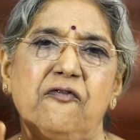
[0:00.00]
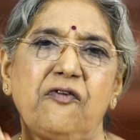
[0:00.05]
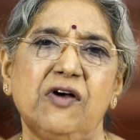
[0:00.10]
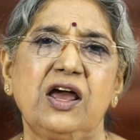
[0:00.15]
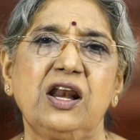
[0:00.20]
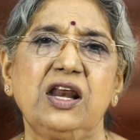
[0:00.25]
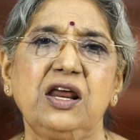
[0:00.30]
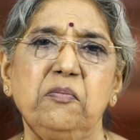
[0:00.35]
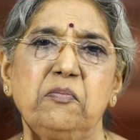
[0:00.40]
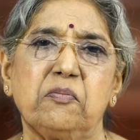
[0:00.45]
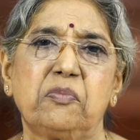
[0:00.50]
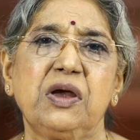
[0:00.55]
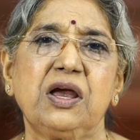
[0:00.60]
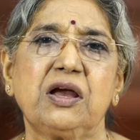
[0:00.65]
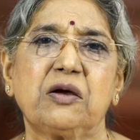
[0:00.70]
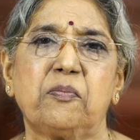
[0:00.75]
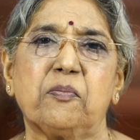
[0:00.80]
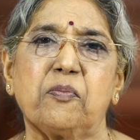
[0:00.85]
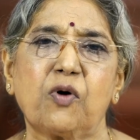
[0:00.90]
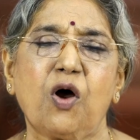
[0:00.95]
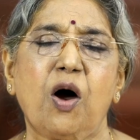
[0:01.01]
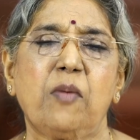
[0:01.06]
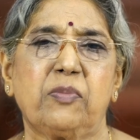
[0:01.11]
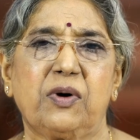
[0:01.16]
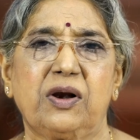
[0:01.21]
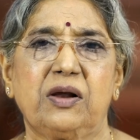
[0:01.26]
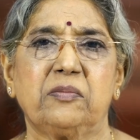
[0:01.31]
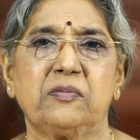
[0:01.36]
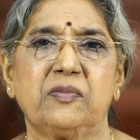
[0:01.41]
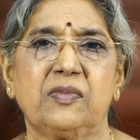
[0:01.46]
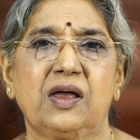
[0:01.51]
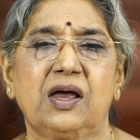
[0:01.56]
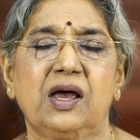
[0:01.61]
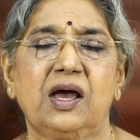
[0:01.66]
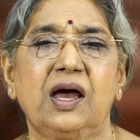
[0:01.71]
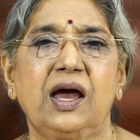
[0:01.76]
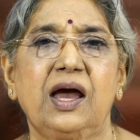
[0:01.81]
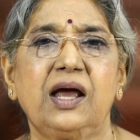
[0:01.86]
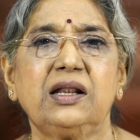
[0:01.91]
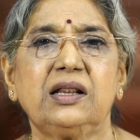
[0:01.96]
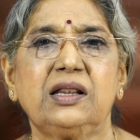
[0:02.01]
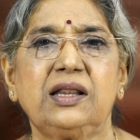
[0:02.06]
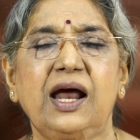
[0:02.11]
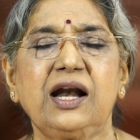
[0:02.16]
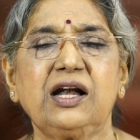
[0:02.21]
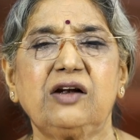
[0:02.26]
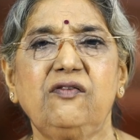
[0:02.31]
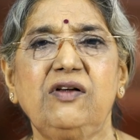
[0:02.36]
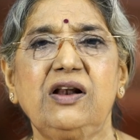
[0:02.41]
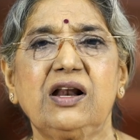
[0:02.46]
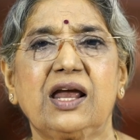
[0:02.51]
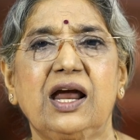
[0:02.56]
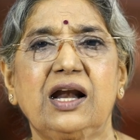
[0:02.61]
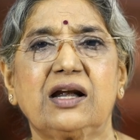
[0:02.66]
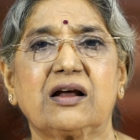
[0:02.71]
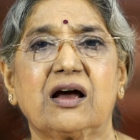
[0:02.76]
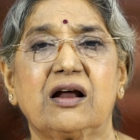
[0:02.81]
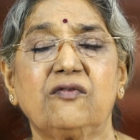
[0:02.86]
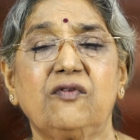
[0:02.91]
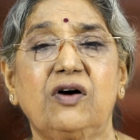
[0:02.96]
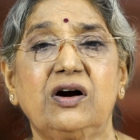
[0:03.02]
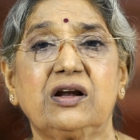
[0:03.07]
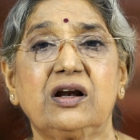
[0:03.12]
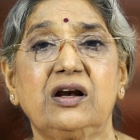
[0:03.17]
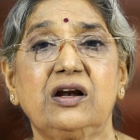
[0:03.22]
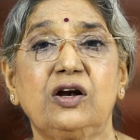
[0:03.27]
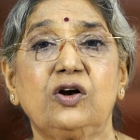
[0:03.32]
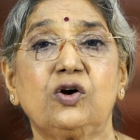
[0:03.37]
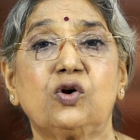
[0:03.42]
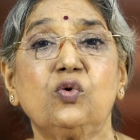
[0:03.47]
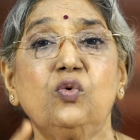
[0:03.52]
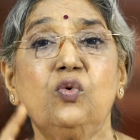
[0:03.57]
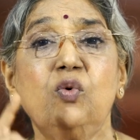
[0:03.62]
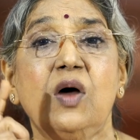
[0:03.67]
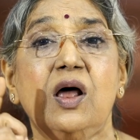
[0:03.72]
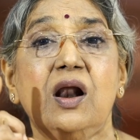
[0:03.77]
very big problem, and that will get converted into